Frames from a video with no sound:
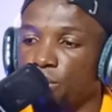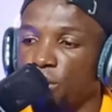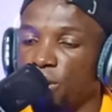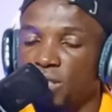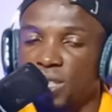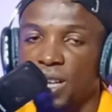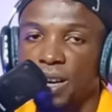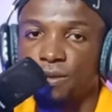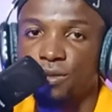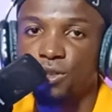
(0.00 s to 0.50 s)

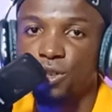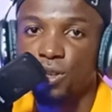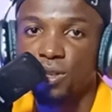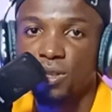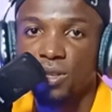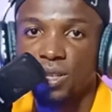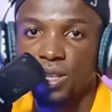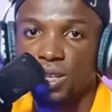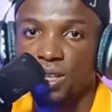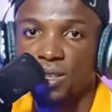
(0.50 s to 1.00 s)
point I've
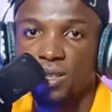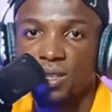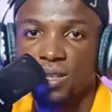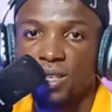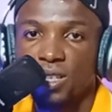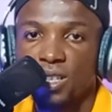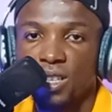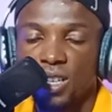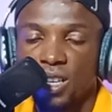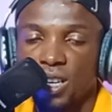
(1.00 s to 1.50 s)
just said
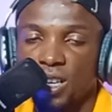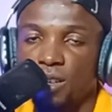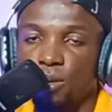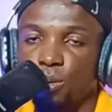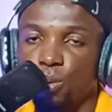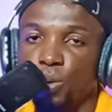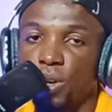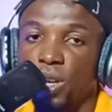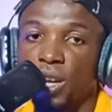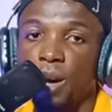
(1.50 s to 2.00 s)

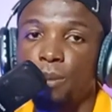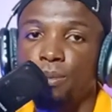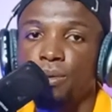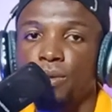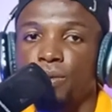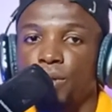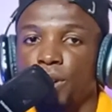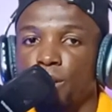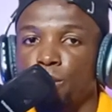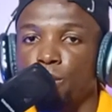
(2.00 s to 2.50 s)
will help
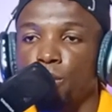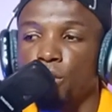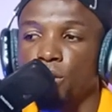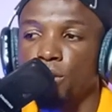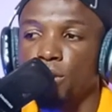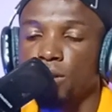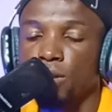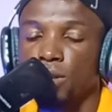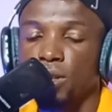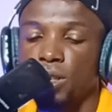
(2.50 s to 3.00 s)
you very
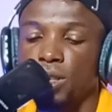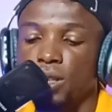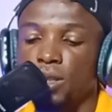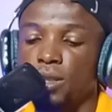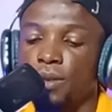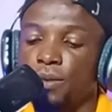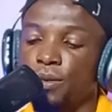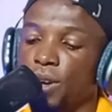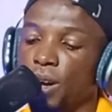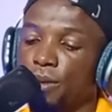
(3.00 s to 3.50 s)
much.
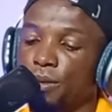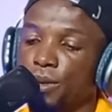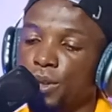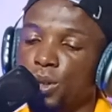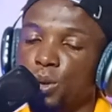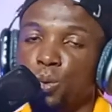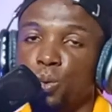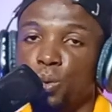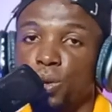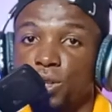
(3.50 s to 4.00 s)
And if you have
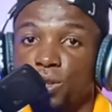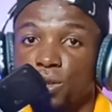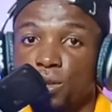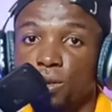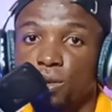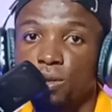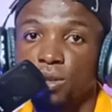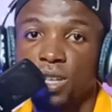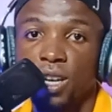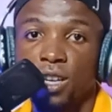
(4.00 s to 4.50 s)
any
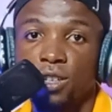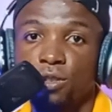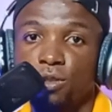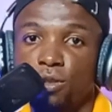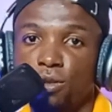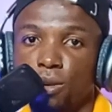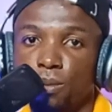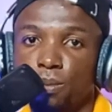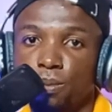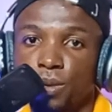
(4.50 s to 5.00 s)
question, you can
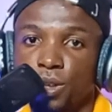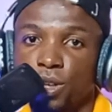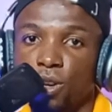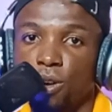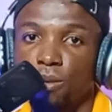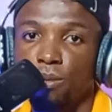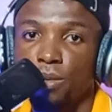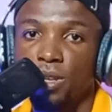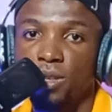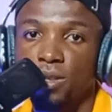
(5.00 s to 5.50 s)
drop a
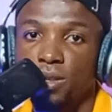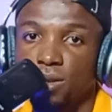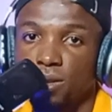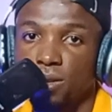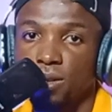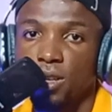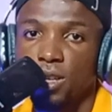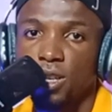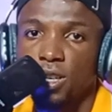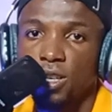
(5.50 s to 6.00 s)

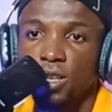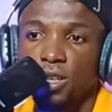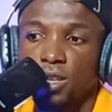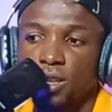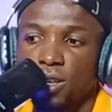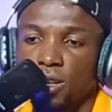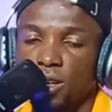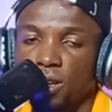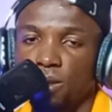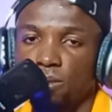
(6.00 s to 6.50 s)
comment
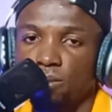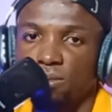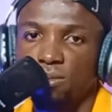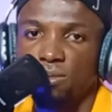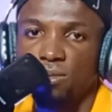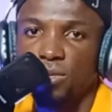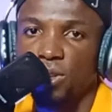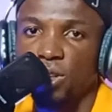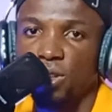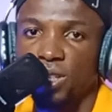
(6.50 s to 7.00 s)

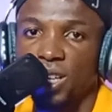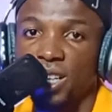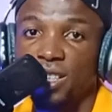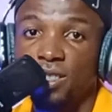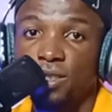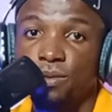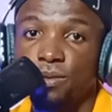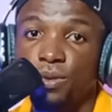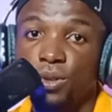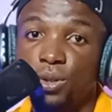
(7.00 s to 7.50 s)
under
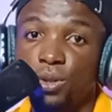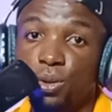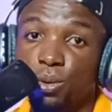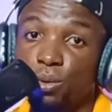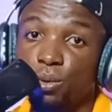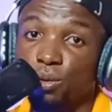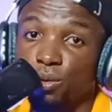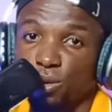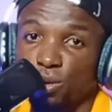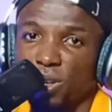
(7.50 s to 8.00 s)
this
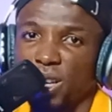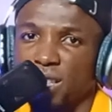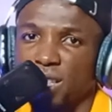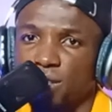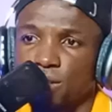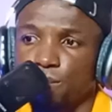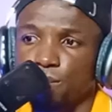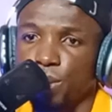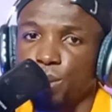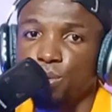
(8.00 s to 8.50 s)
video so
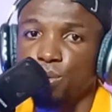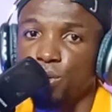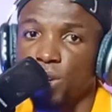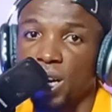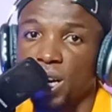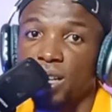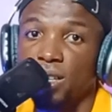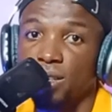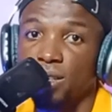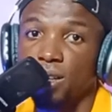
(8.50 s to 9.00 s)
that people
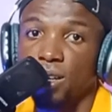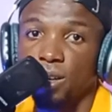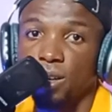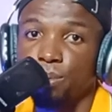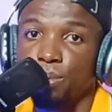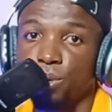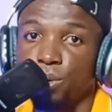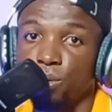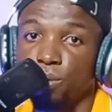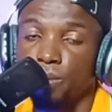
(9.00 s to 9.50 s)
can
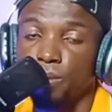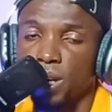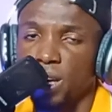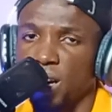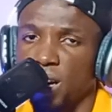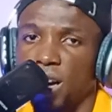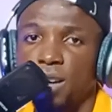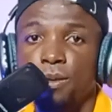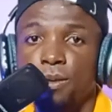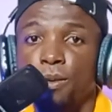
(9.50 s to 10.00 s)
help you.
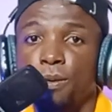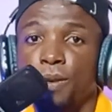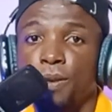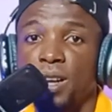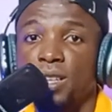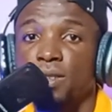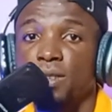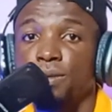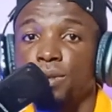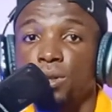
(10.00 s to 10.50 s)
And if you
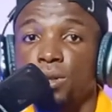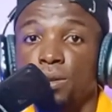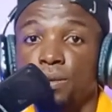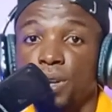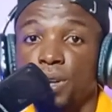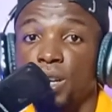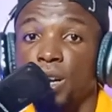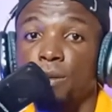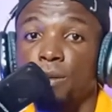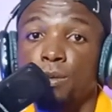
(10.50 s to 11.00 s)
find this video
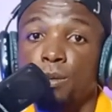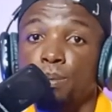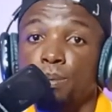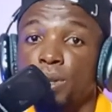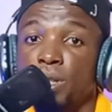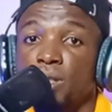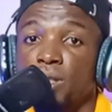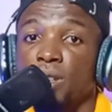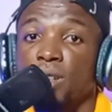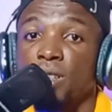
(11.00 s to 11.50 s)
very helpful,
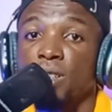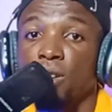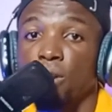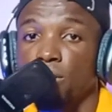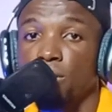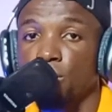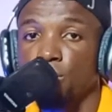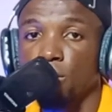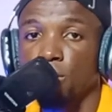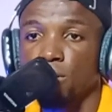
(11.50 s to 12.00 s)
please click
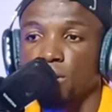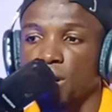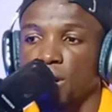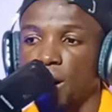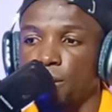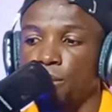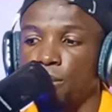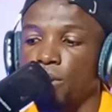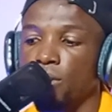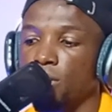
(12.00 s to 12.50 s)
on the
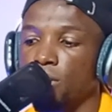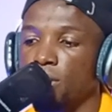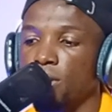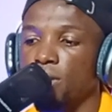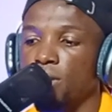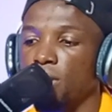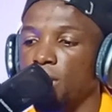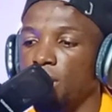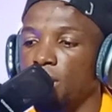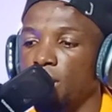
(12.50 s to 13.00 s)
subscribe
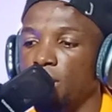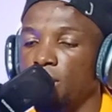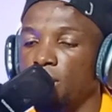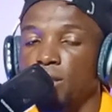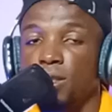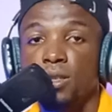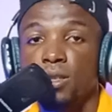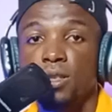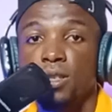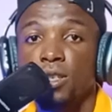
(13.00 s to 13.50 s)
button
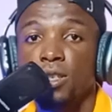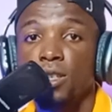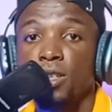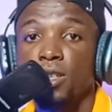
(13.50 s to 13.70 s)
and